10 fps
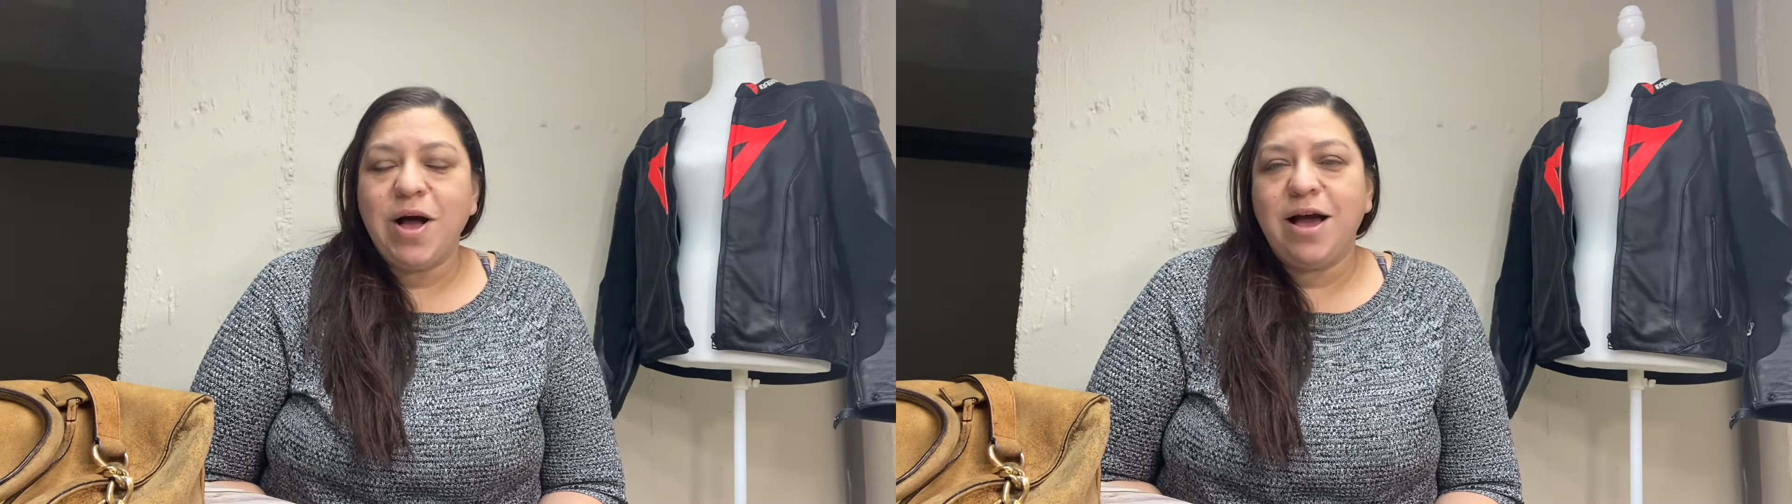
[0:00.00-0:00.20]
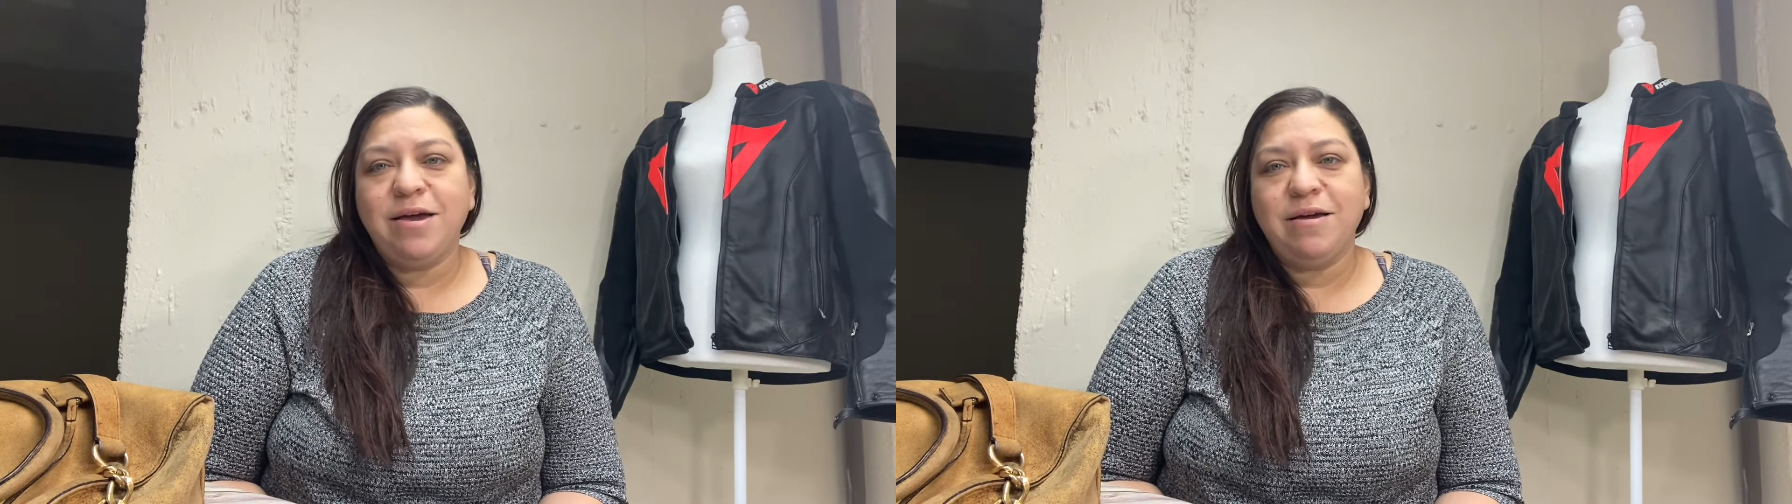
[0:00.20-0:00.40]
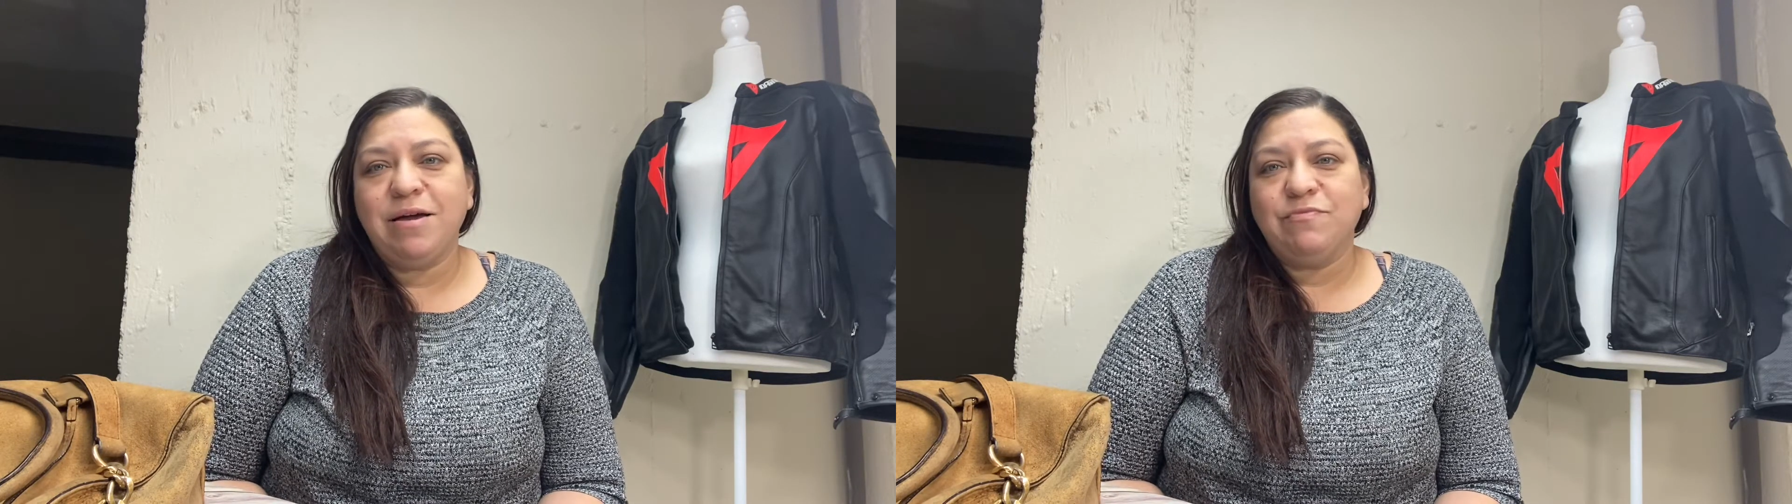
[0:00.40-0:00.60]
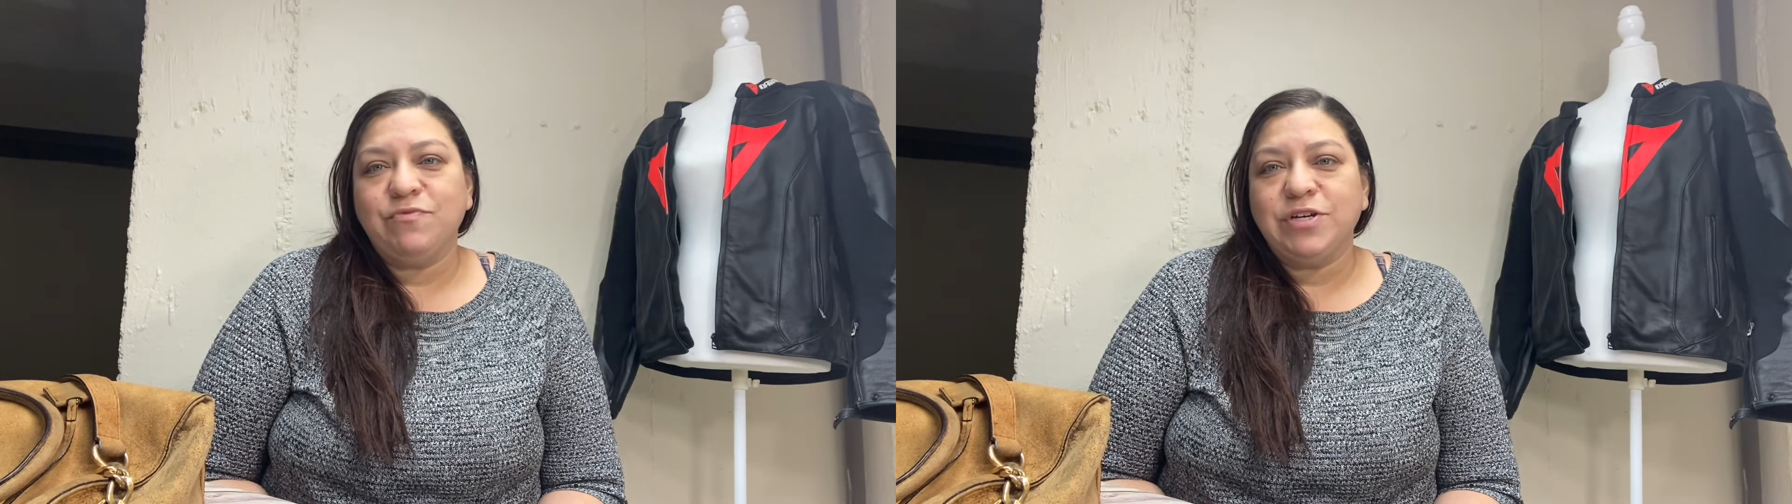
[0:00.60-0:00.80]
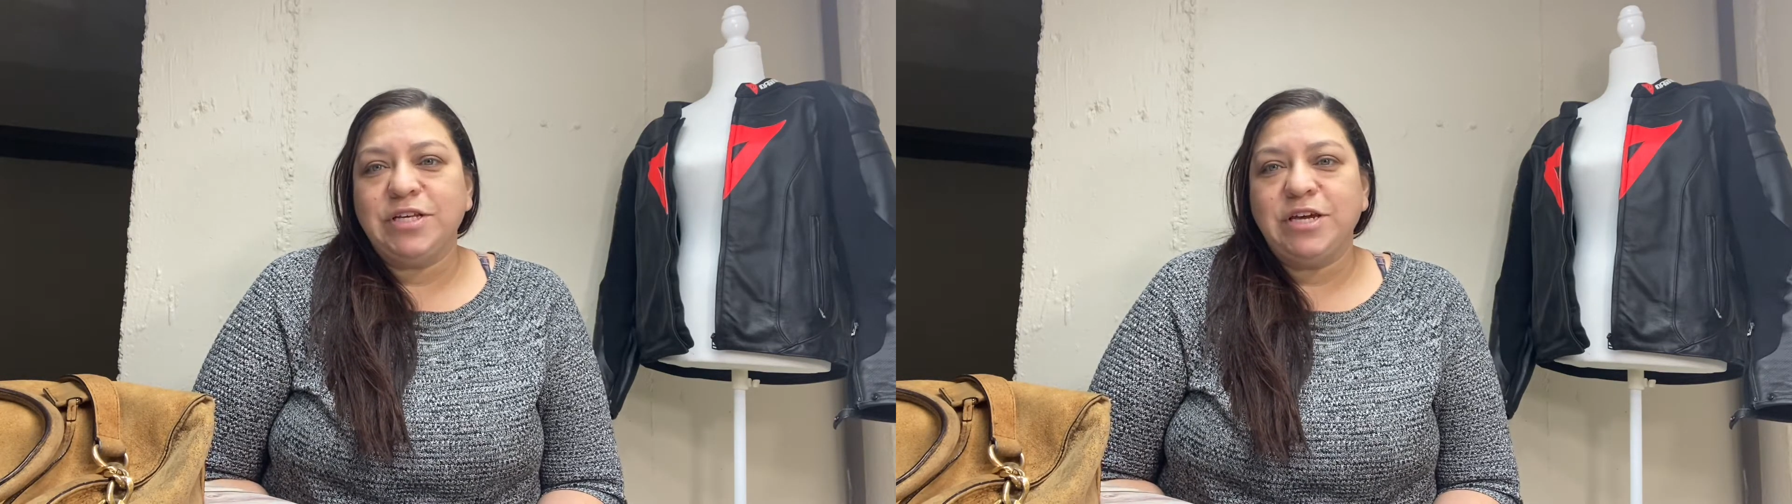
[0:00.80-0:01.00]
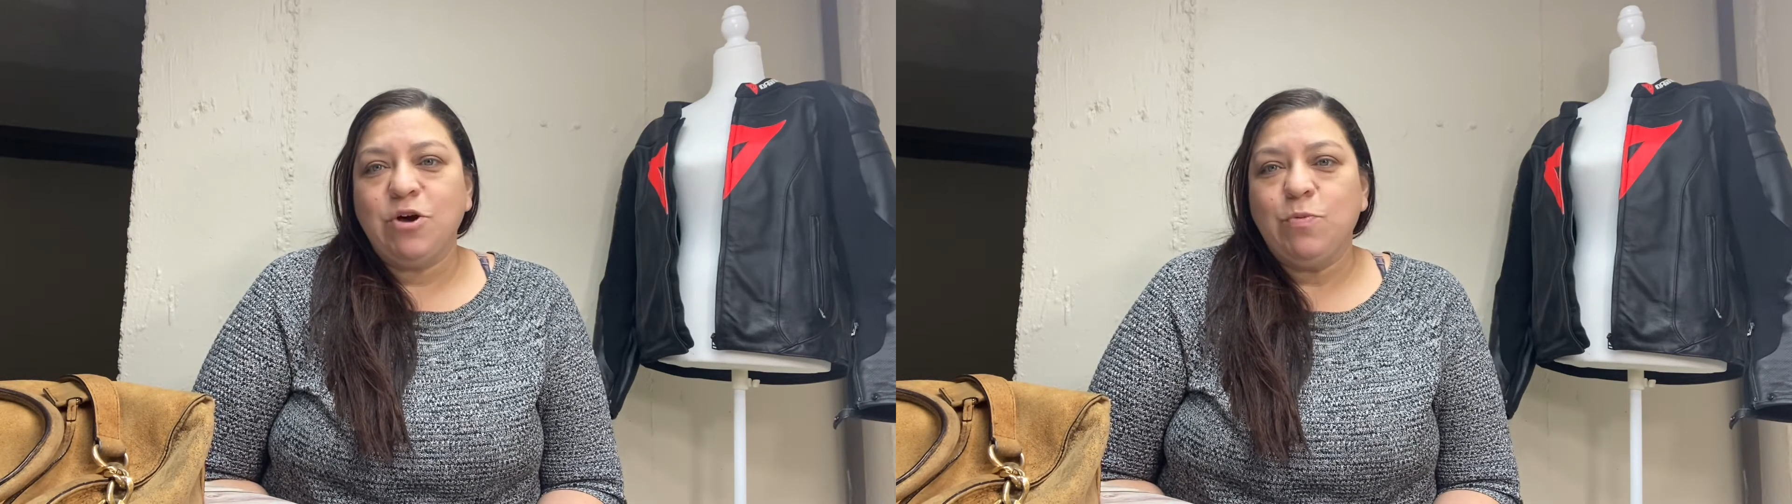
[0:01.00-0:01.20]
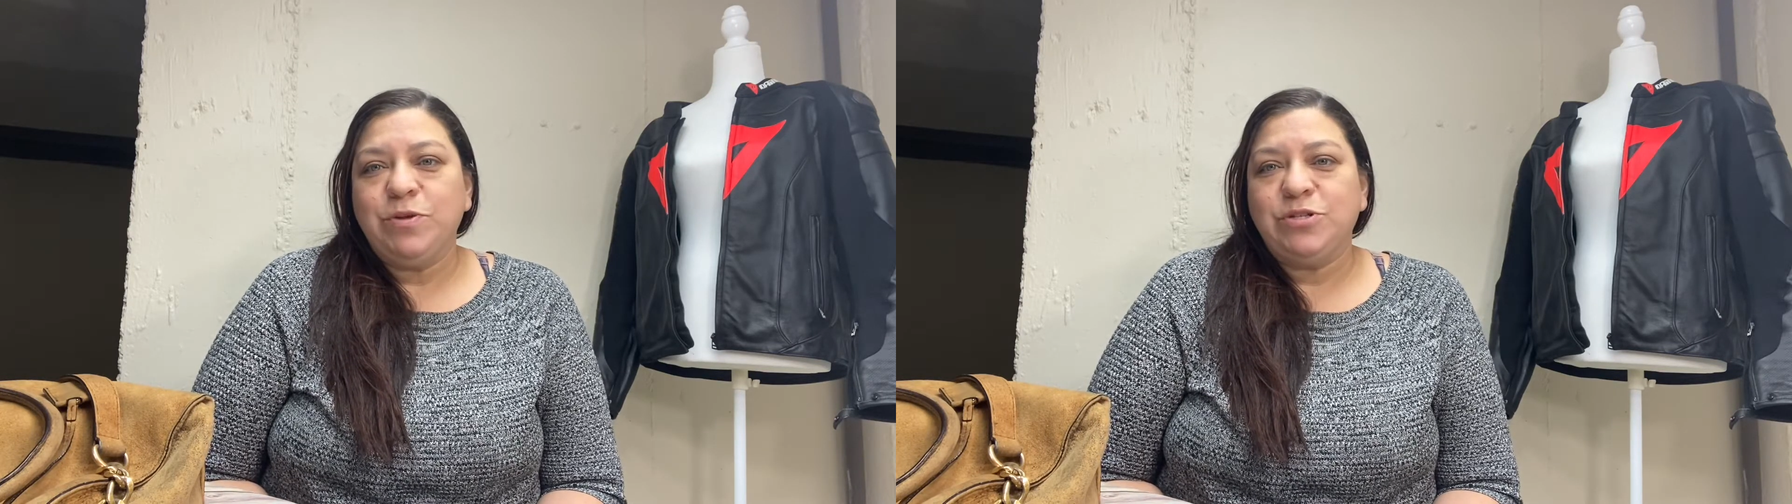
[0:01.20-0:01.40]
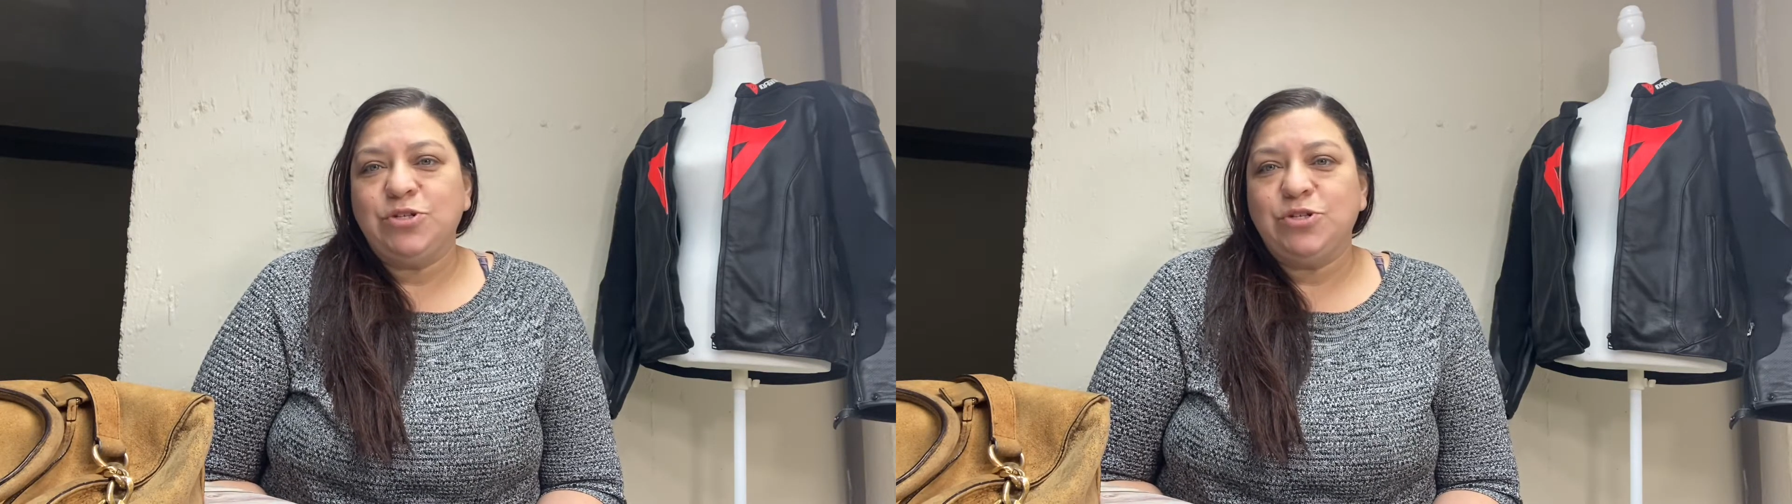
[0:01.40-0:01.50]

I'm really open